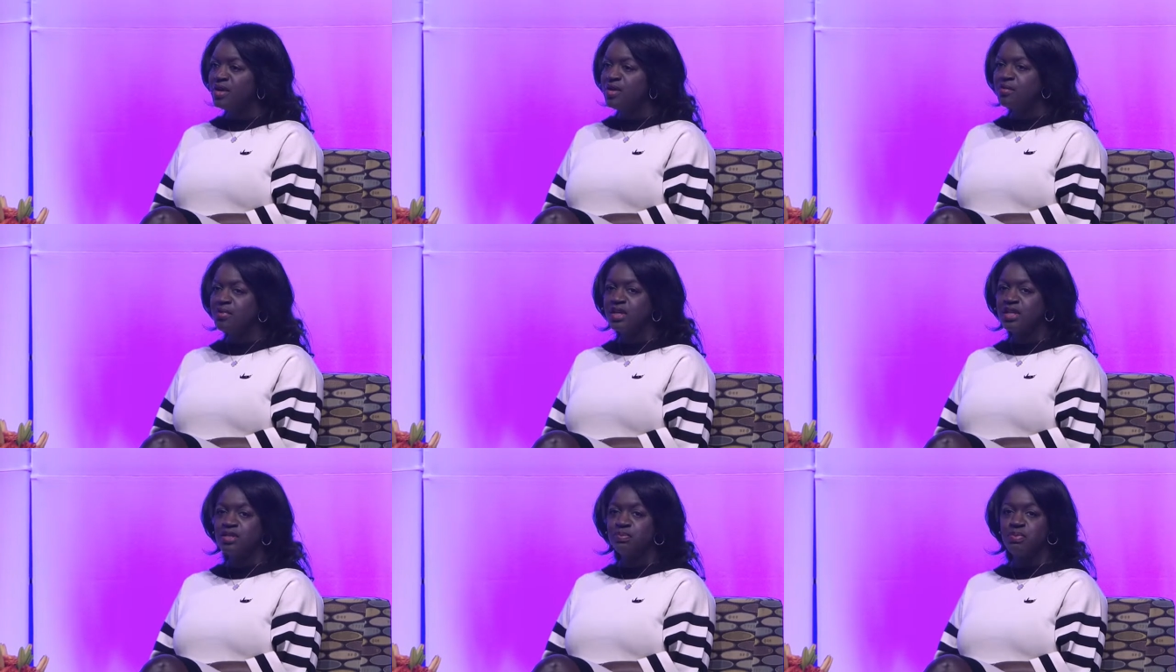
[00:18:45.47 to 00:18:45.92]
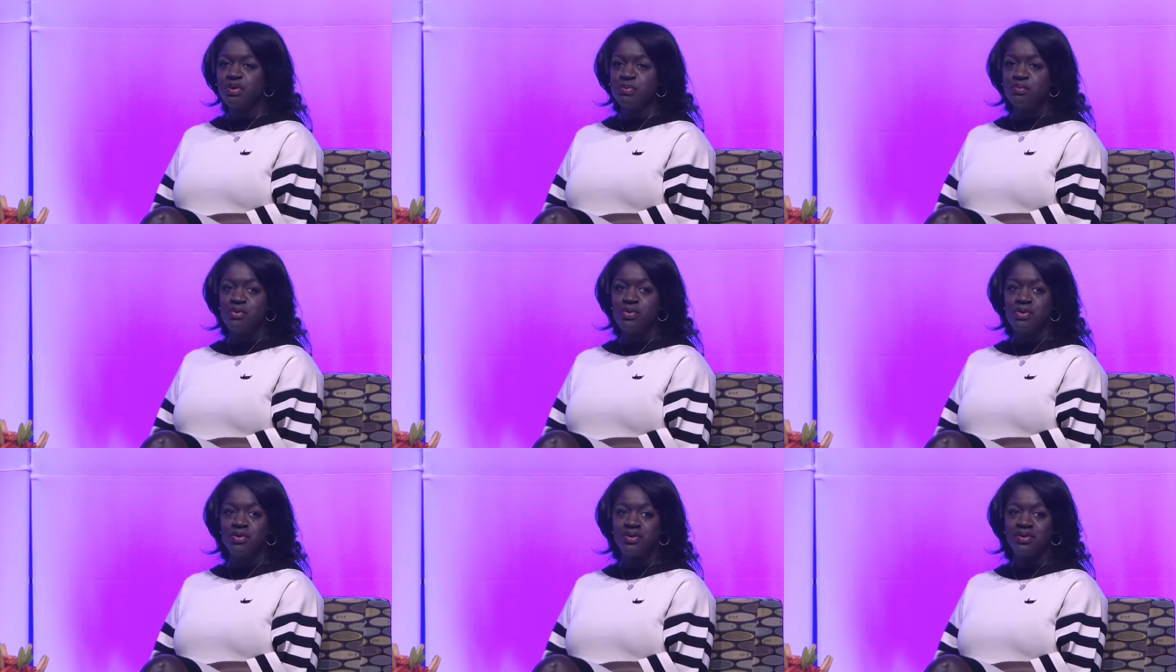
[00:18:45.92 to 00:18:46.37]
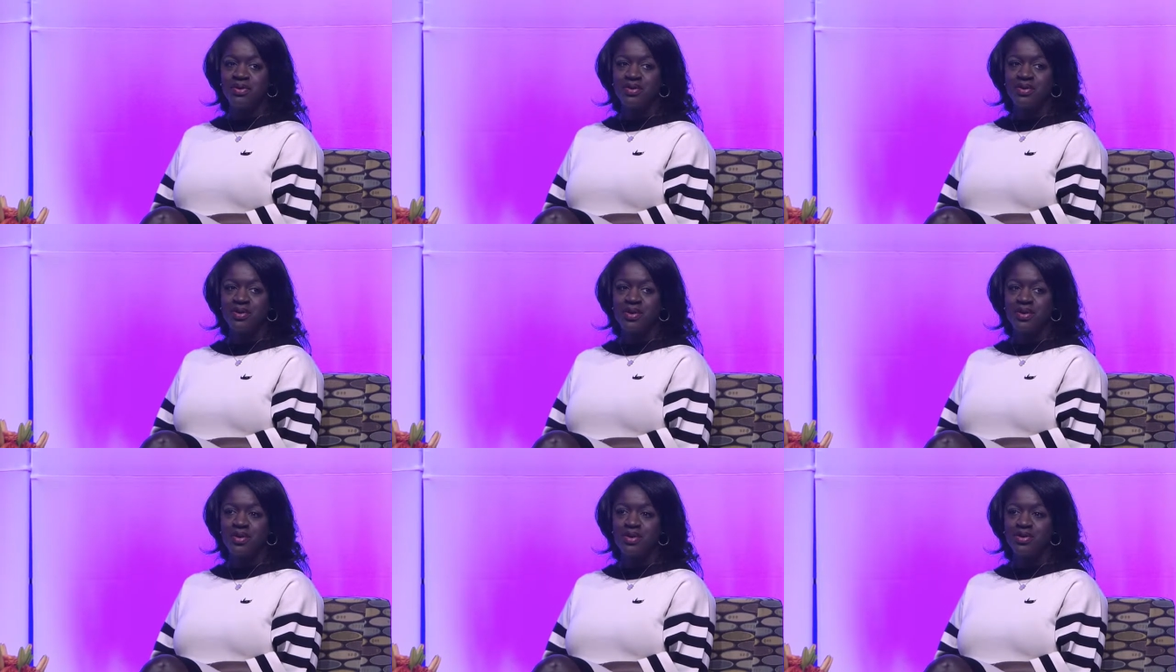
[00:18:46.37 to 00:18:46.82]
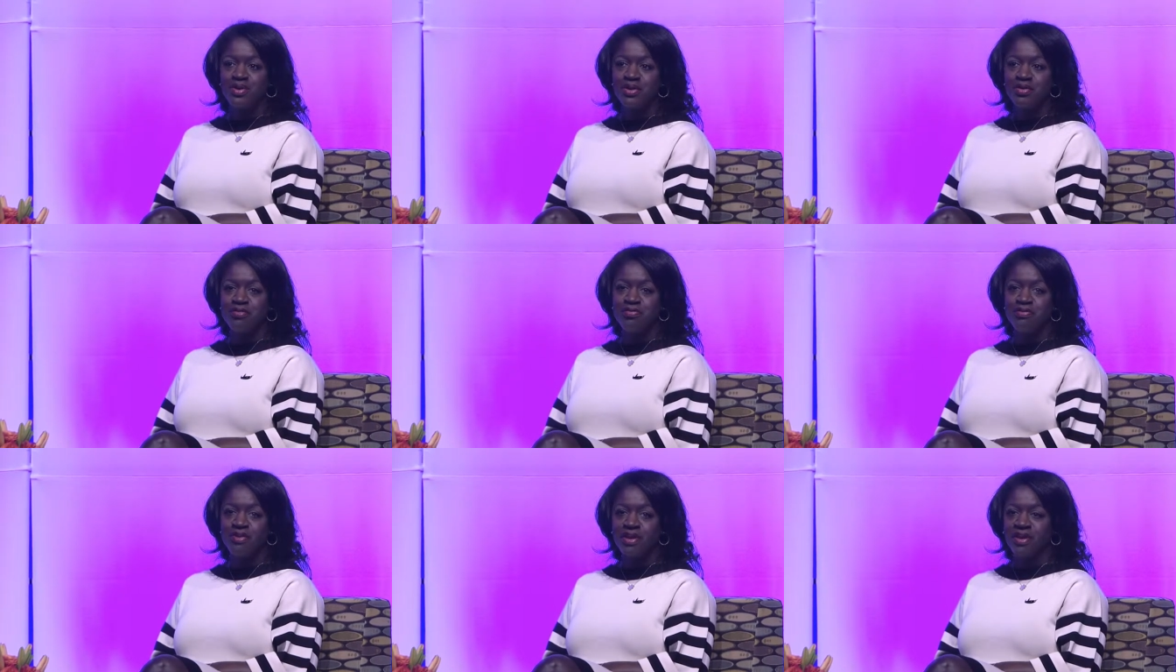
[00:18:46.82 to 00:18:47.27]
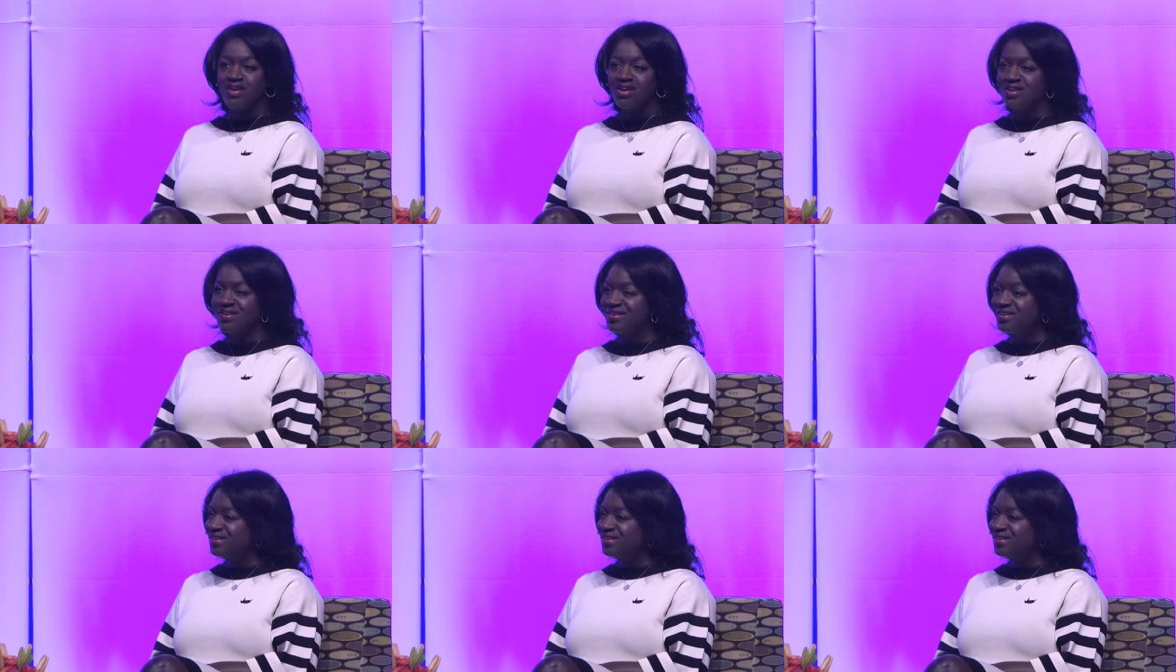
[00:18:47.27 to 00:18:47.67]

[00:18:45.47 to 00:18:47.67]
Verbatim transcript: because people are a little fickle.